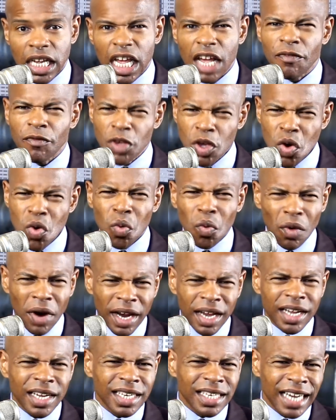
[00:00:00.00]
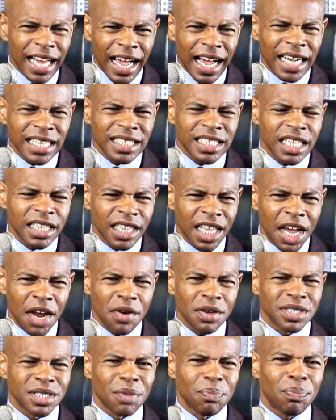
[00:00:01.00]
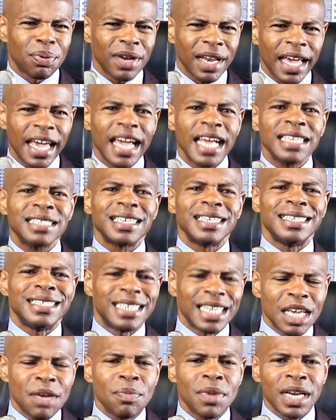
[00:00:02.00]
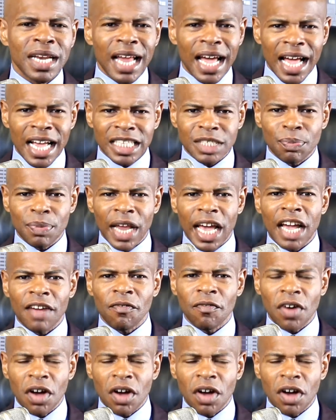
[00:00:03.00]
If you recognize that there is a plan to demonize black